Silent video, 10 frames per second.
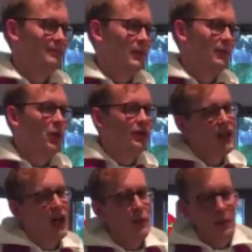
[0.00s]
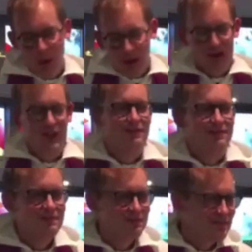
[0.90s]
Of course, the other person
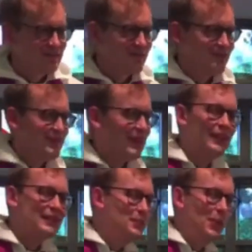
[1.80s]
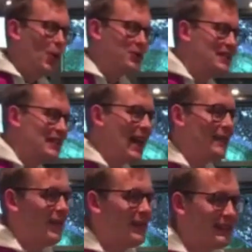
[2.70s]
that's important in
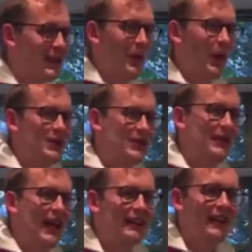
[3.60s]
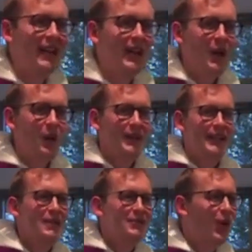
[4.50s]
Advent is the person that we
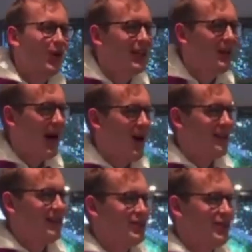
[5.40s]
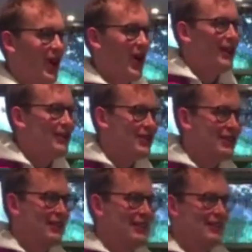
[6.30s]
keep talking about in the church,